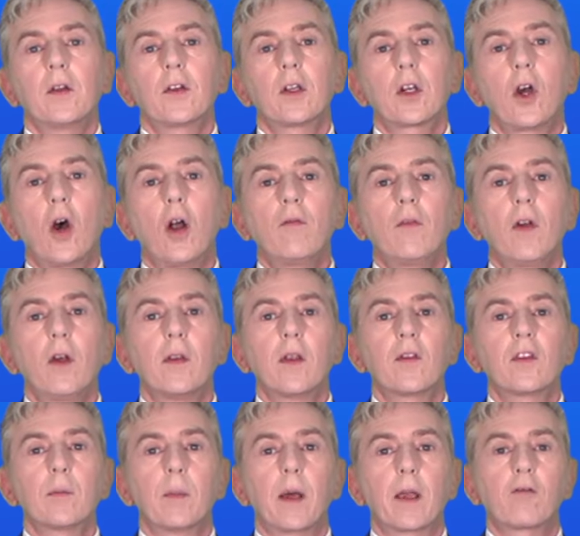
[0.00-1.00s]
To convert
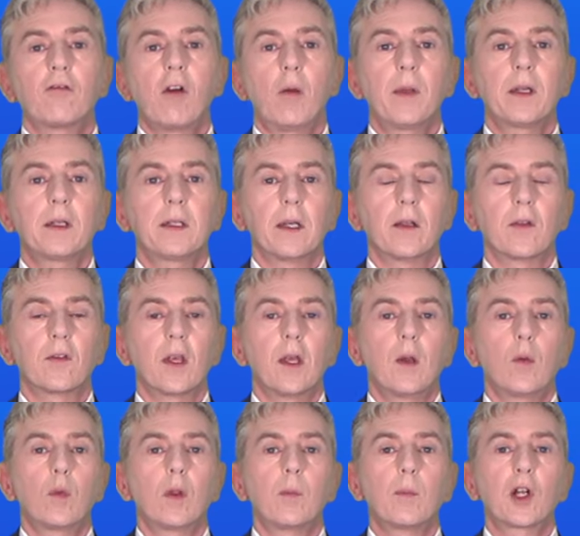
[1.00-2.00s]
this to micrometers,
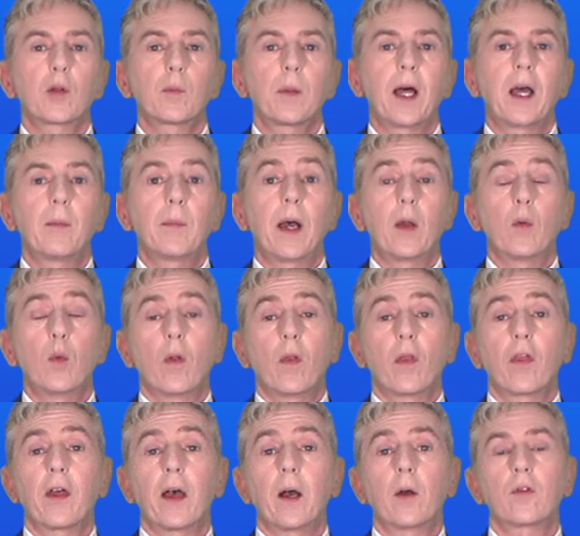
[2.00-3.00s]
we multiply by
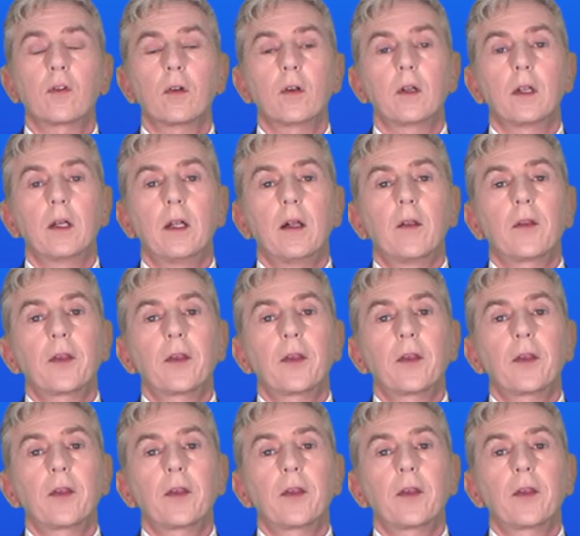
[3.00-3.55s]
1,000,